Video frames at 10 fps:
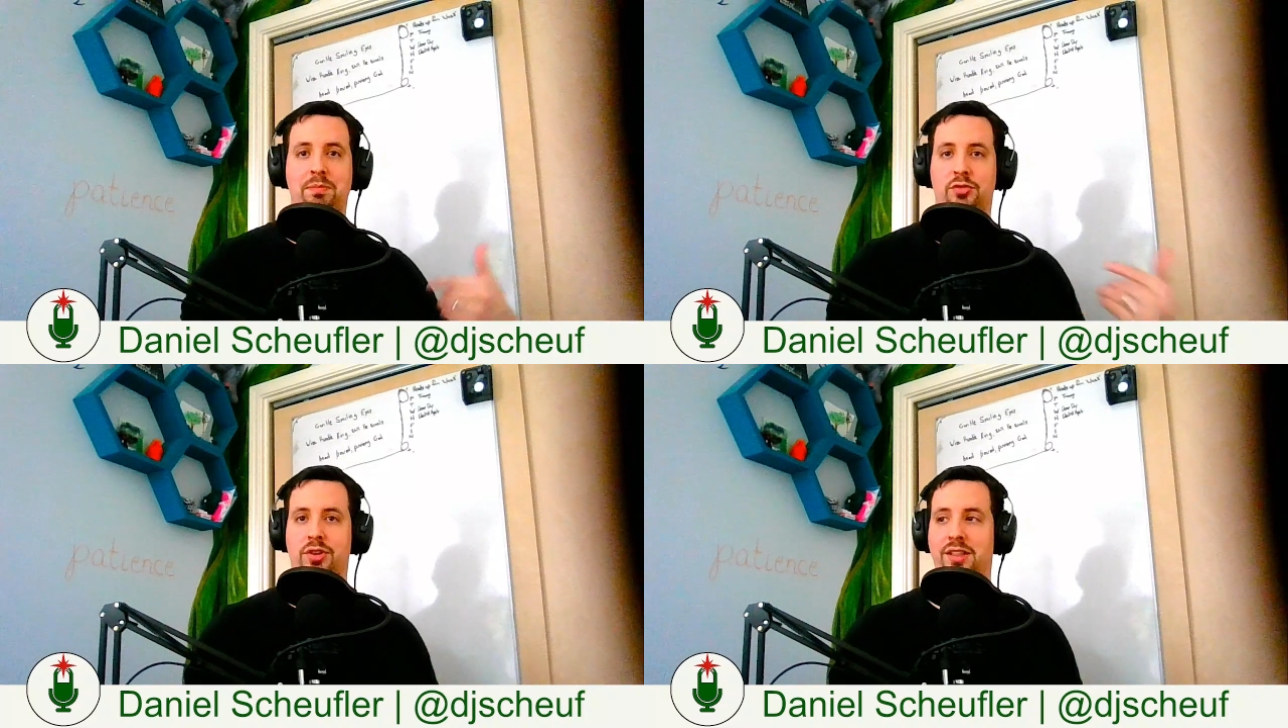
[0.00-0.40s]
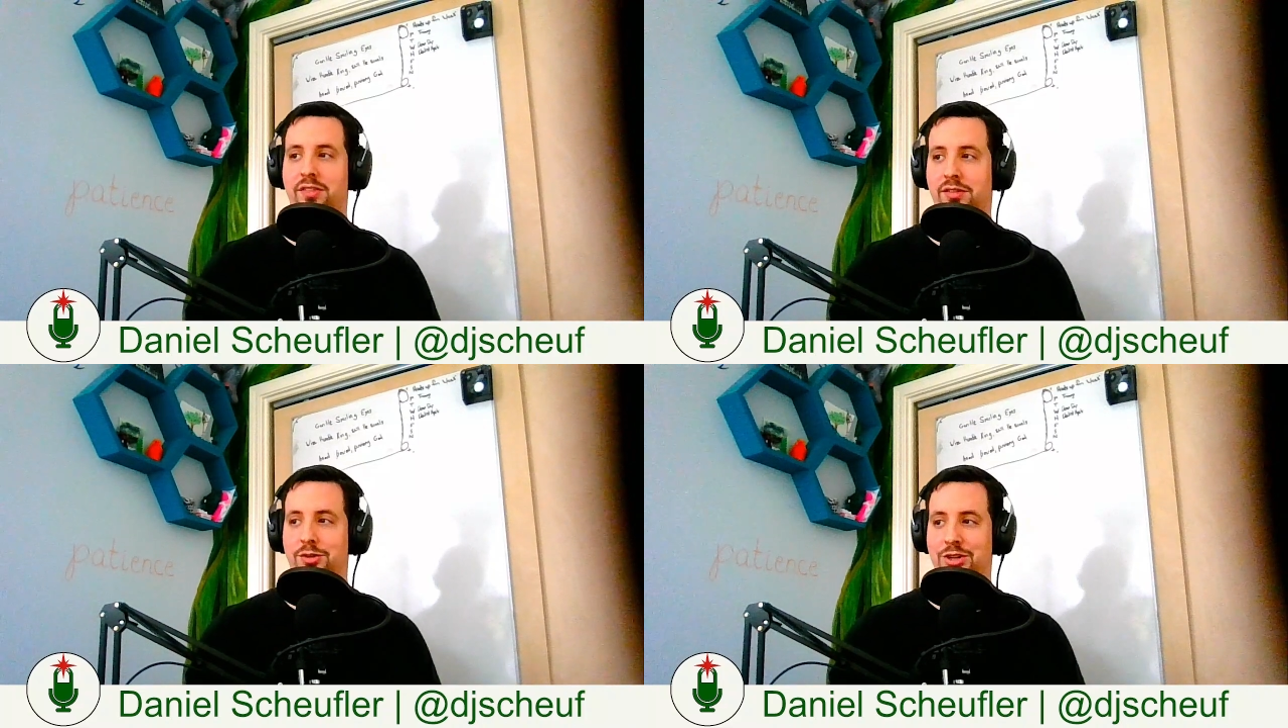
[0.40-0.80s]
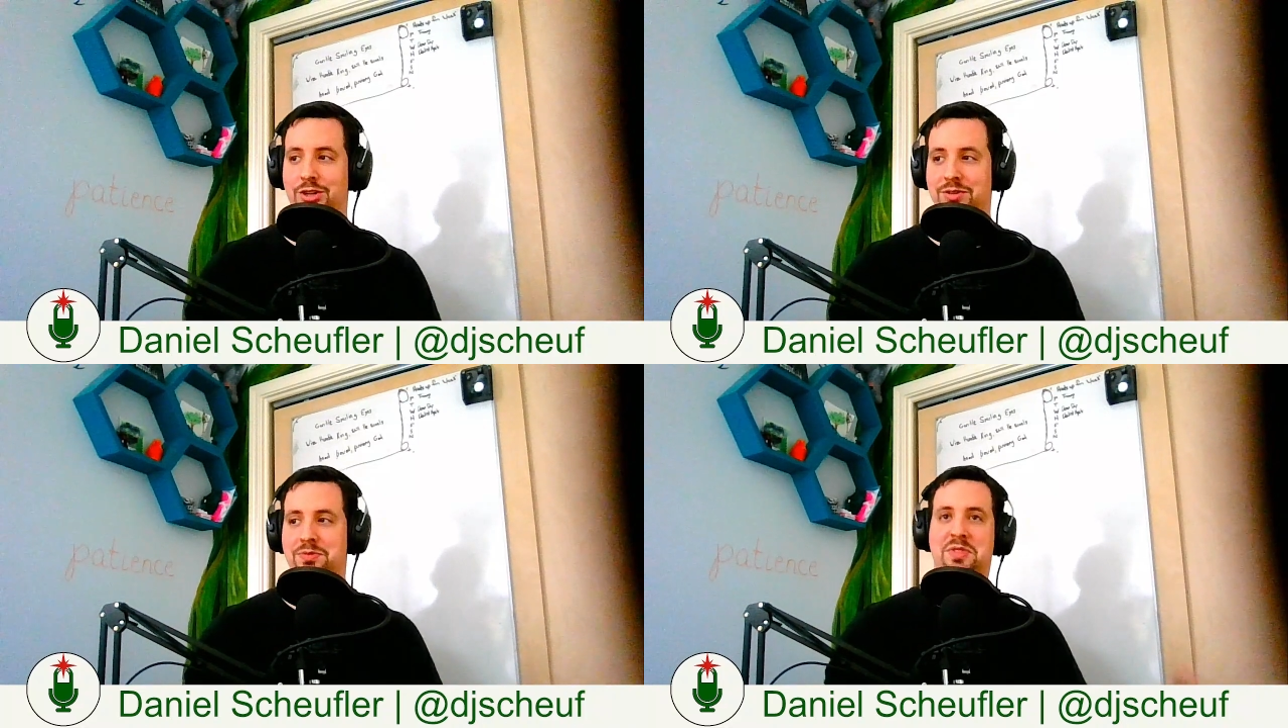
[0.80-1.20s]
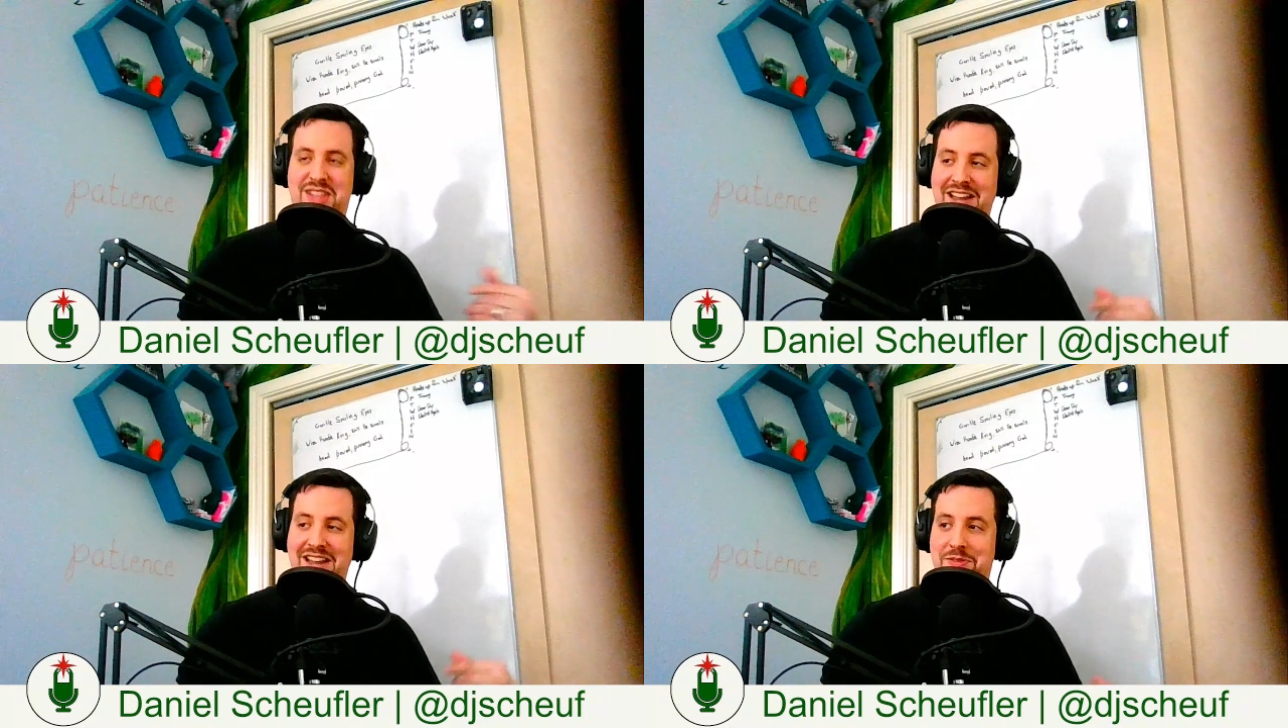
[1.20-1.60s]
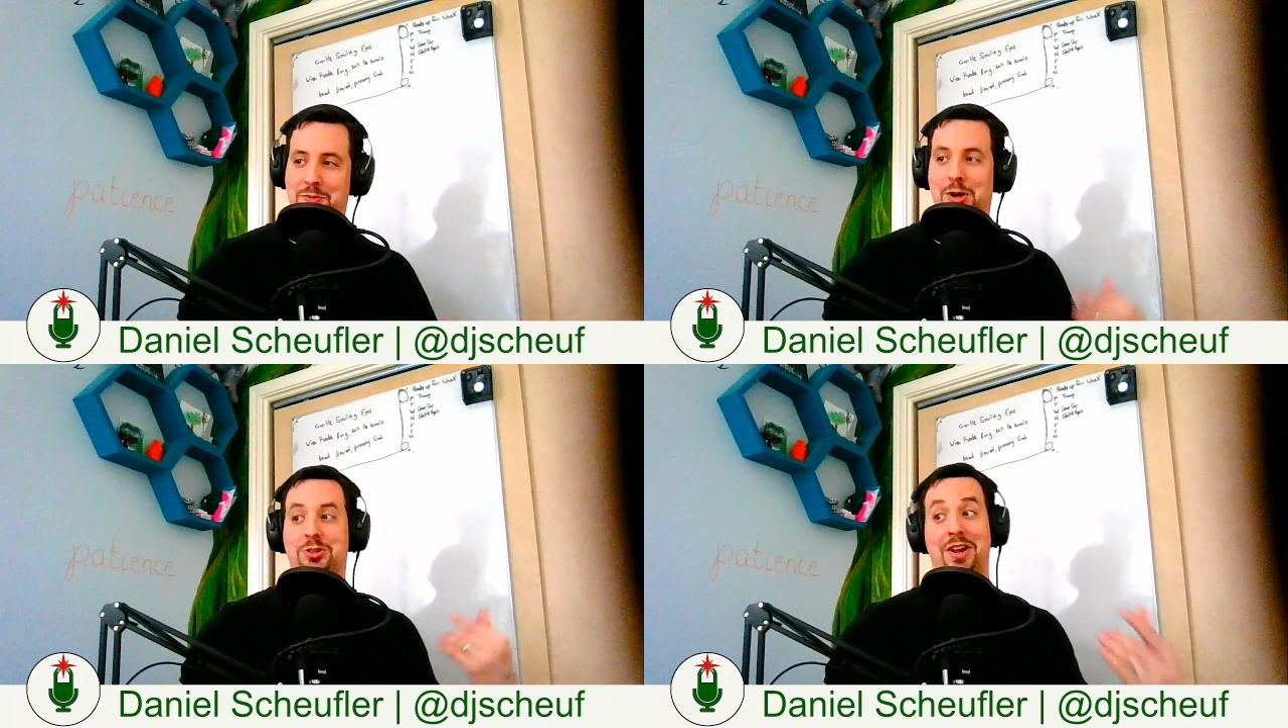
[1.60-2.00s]
tried the solution, that didn't
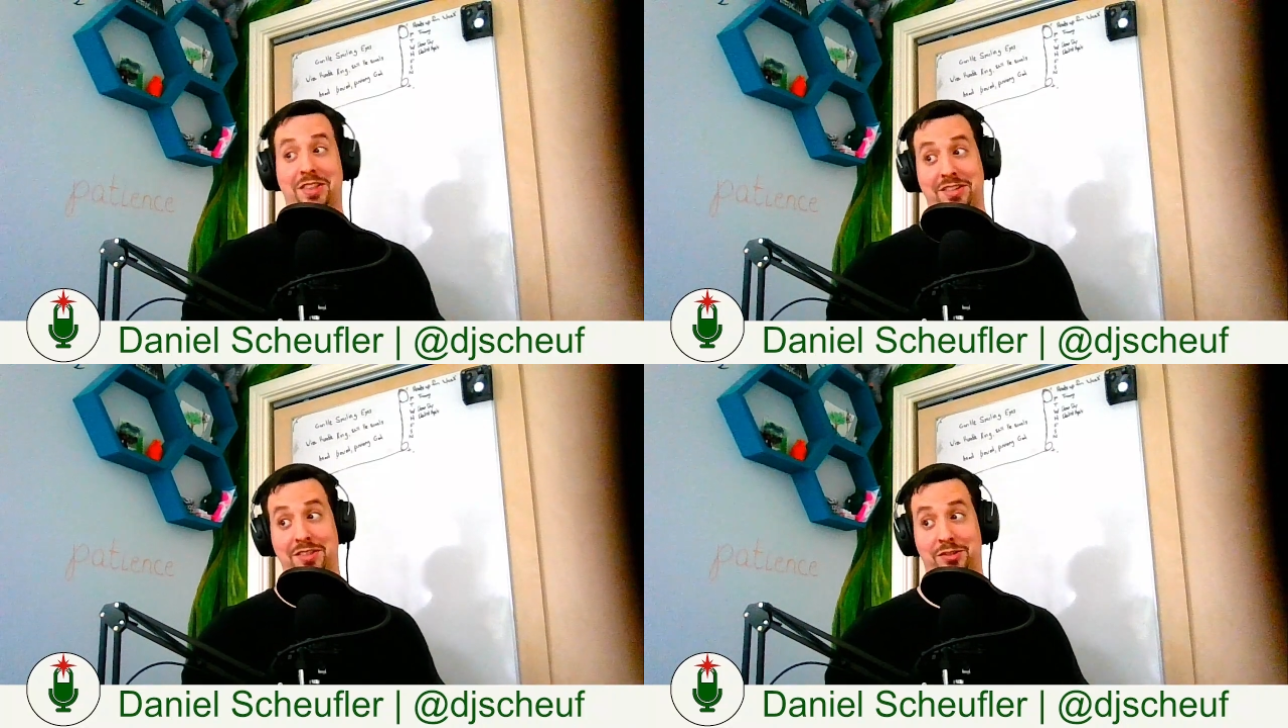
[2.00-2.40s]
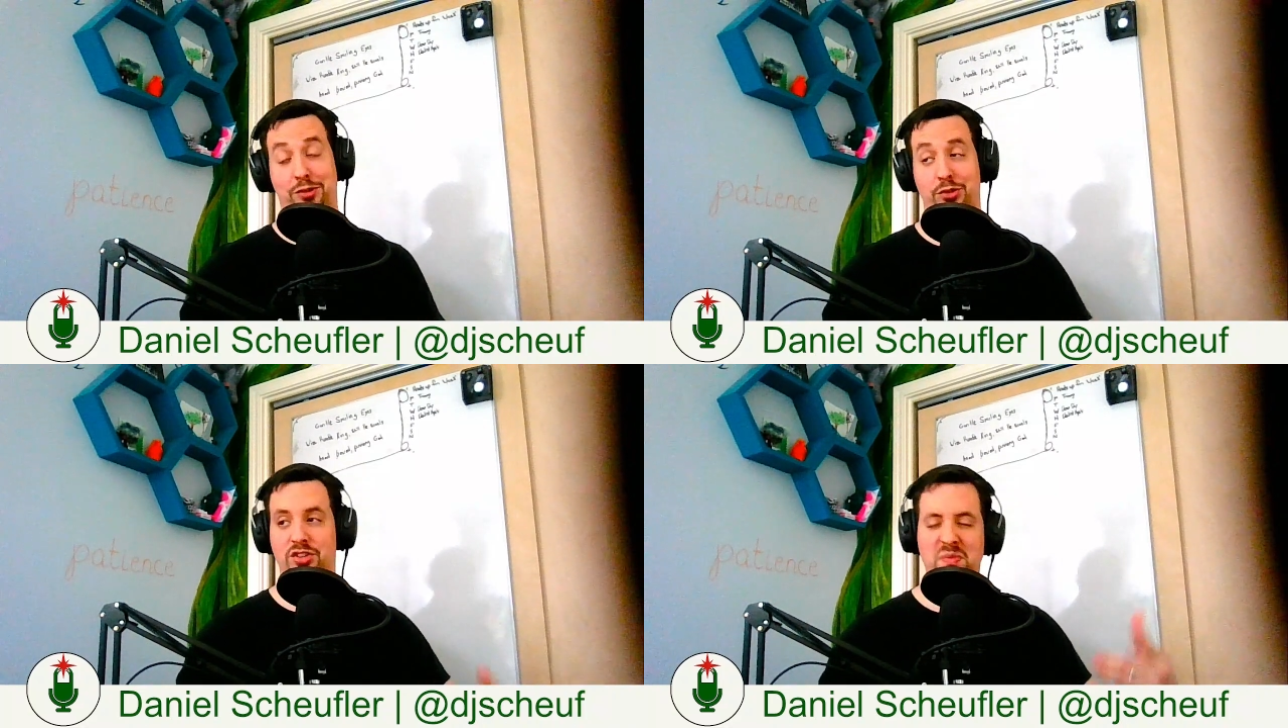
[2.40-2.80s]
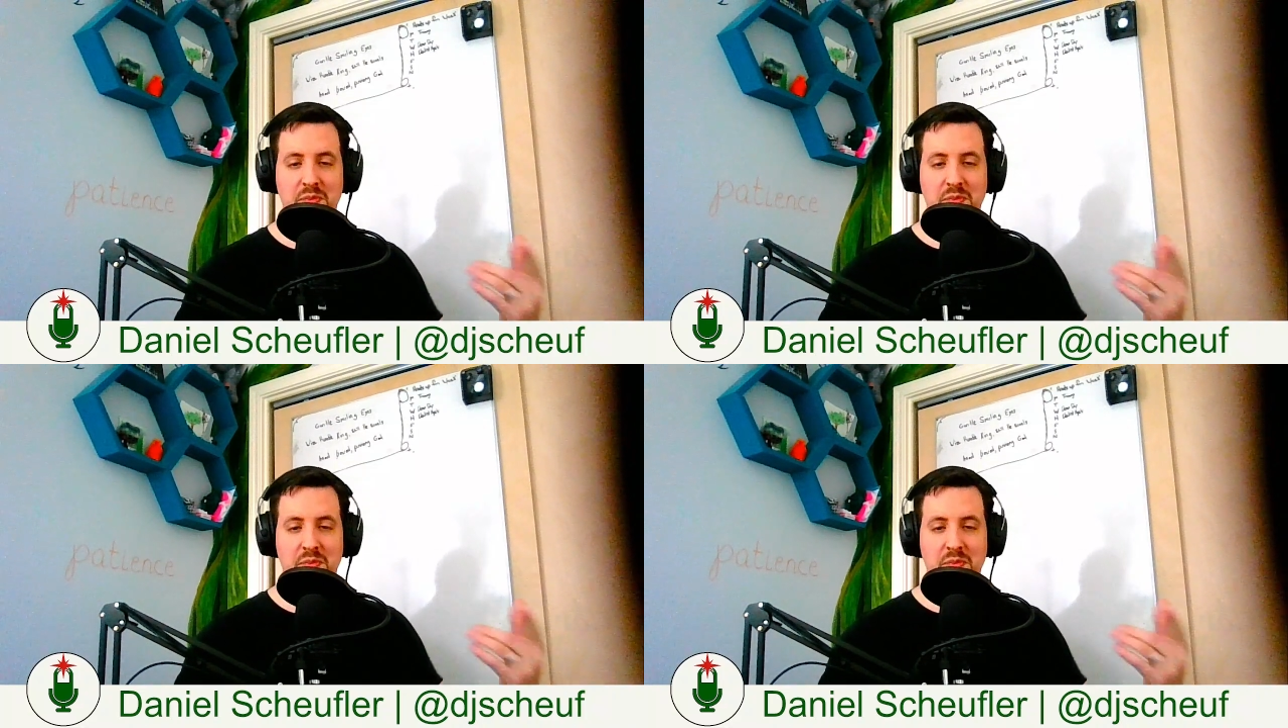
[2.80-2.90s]
work, tried this other solution.